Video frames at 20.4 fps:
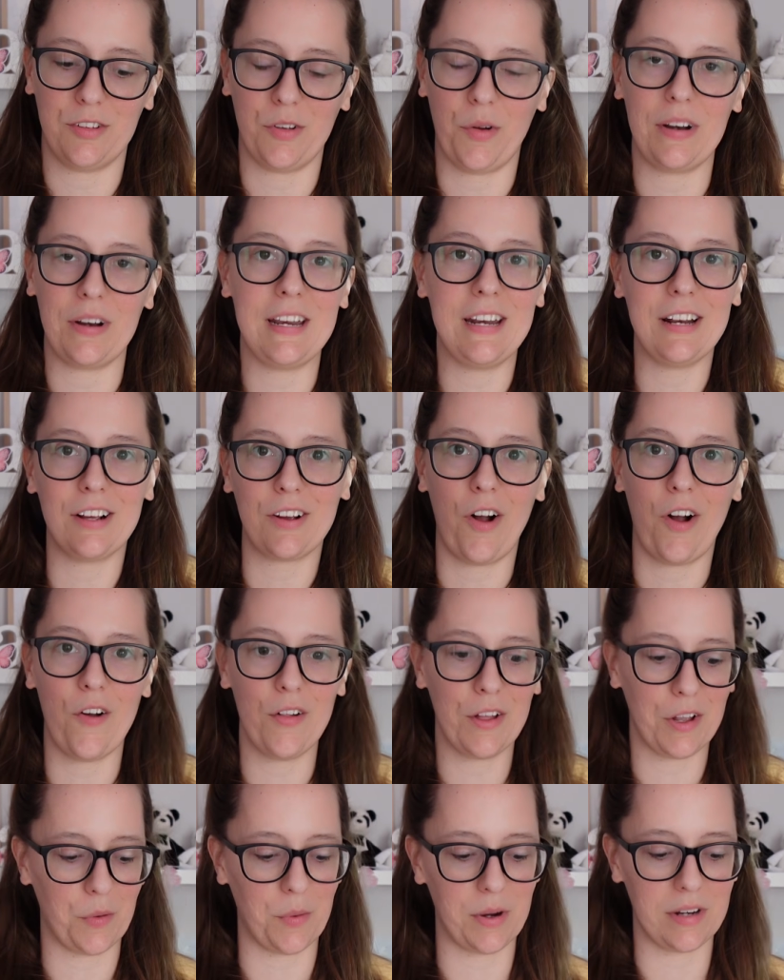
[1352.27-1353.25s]
So I need to
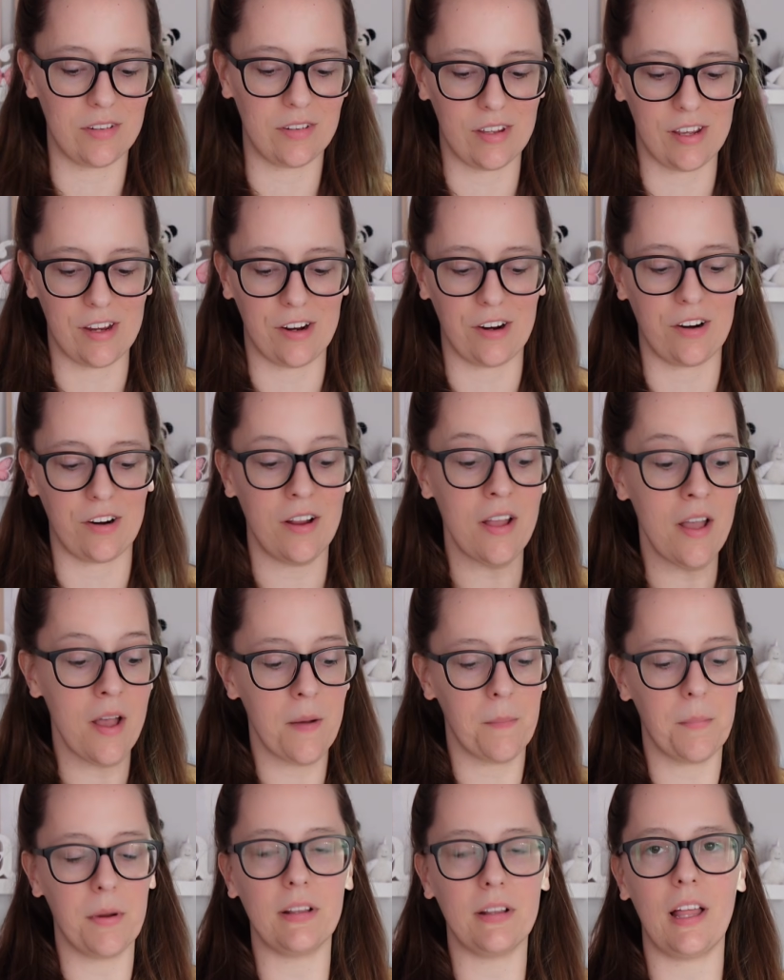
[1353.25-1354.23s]
call it quits here,
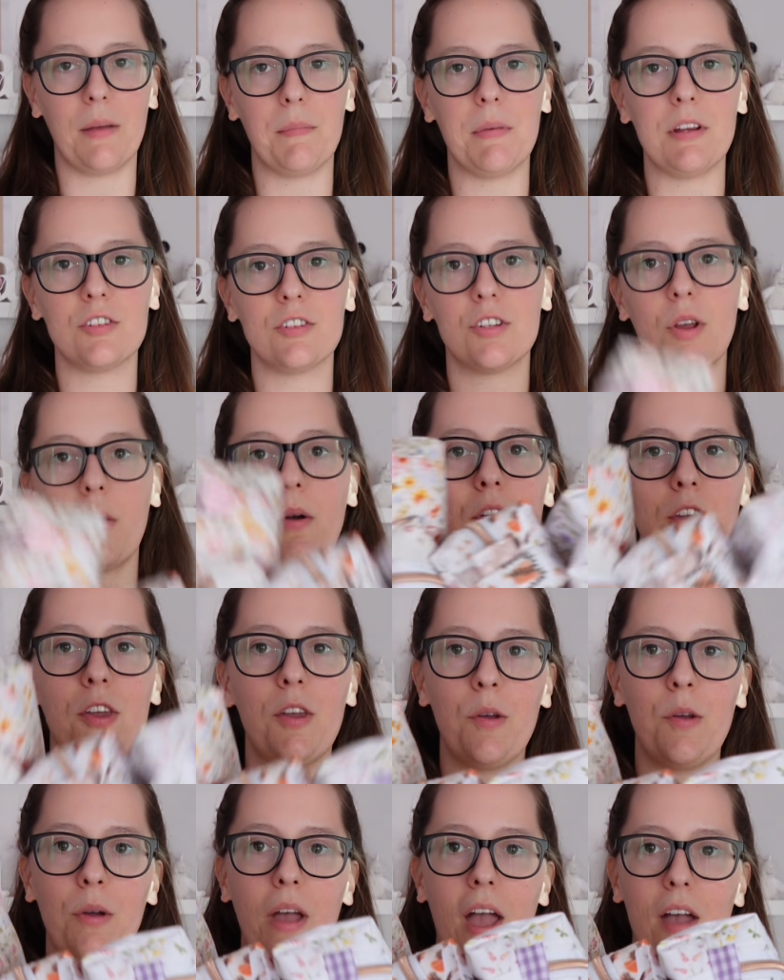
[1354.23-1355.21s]
but let me show
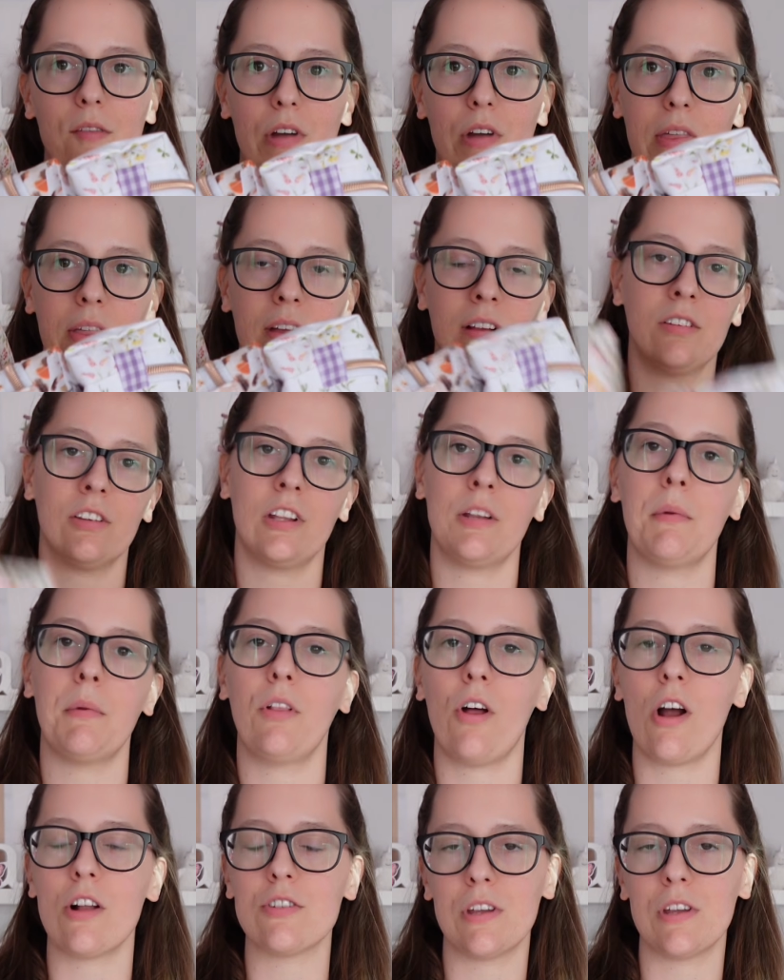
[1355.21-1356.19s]
you everything that's going to
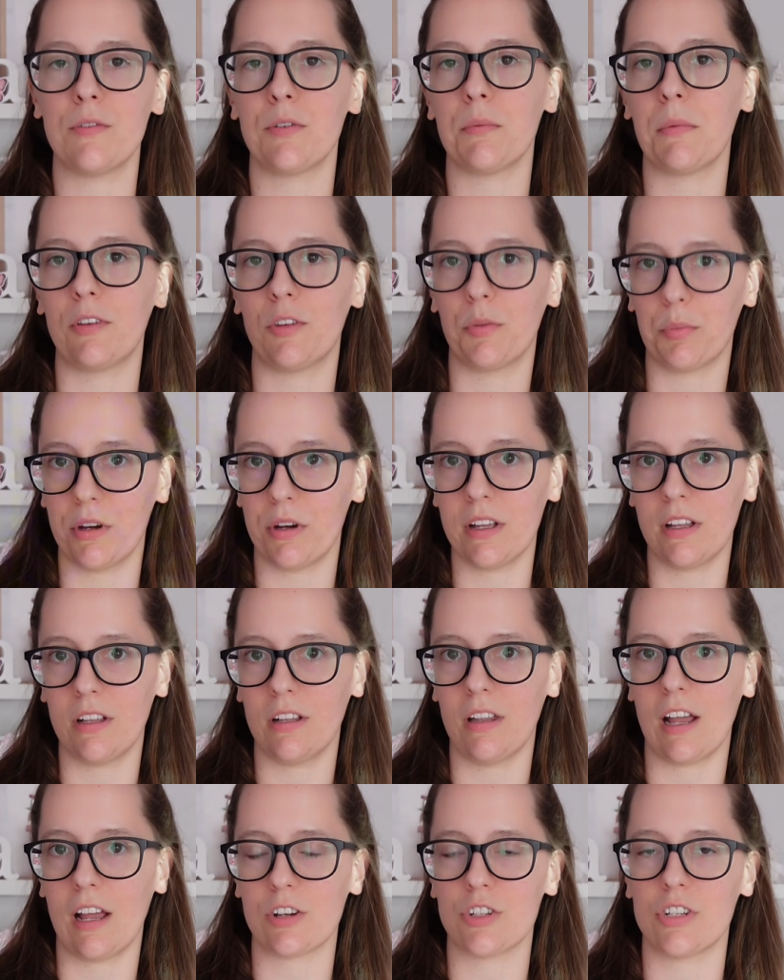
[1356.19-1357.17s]
be launching for my spring
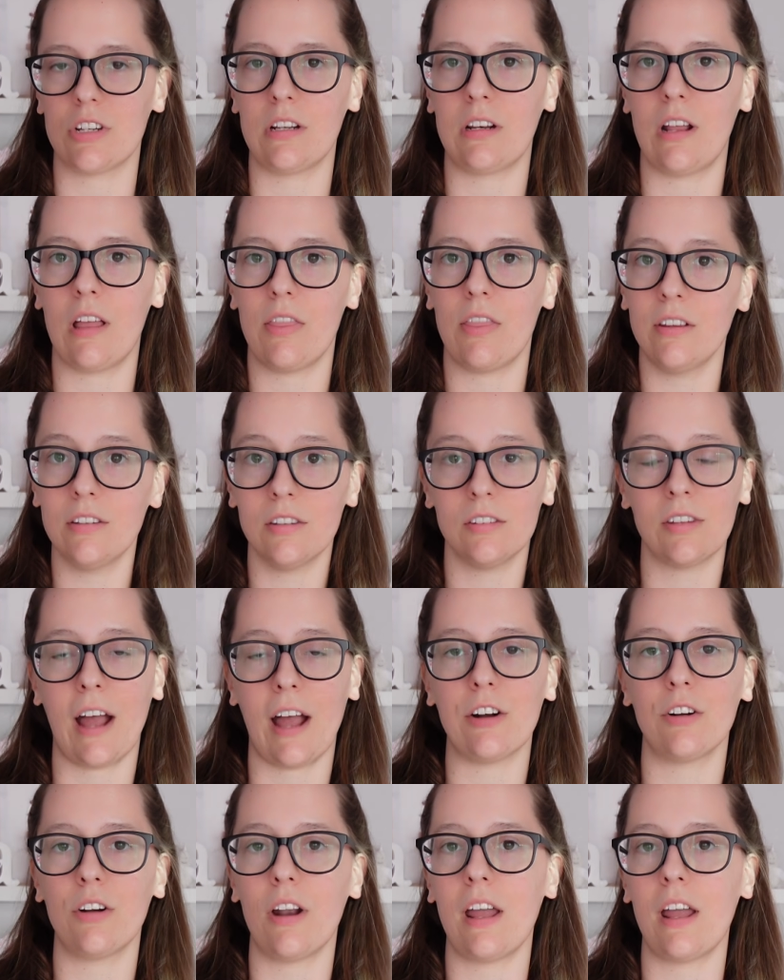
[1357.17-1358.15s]
collection this
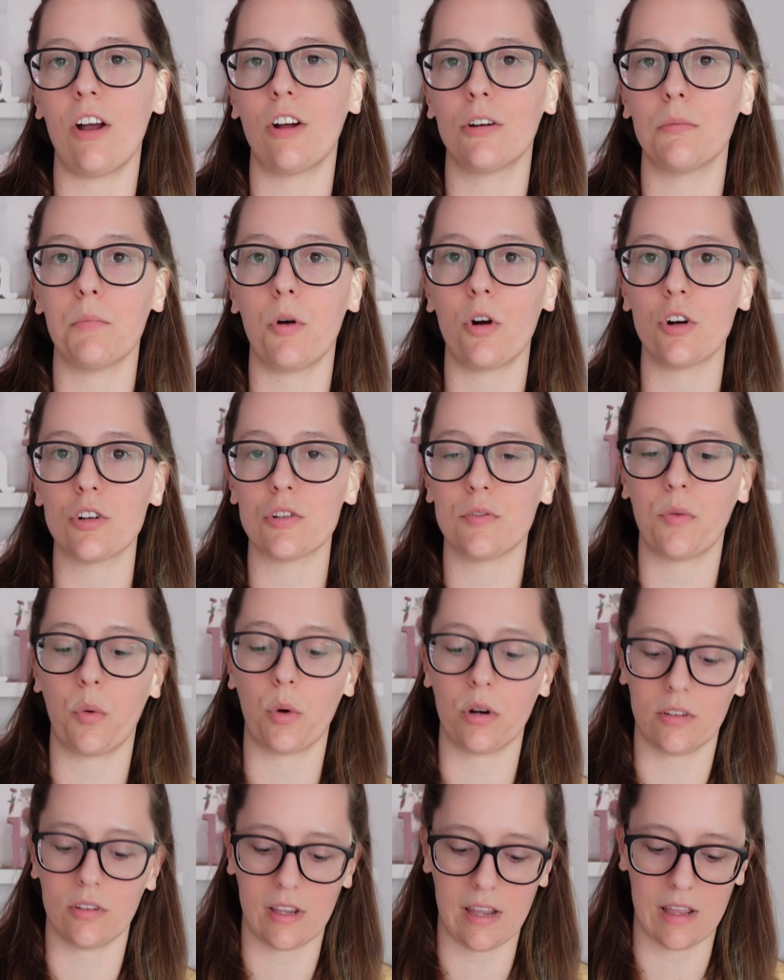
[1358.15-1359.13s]
Saturday on March
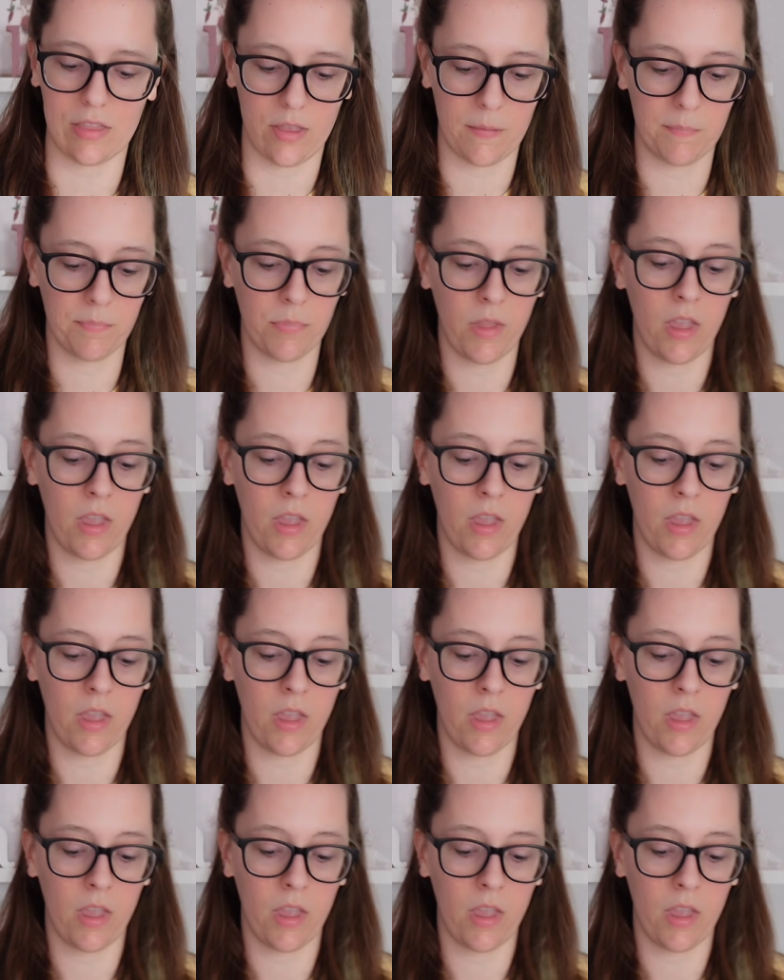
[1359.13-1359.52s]
14th.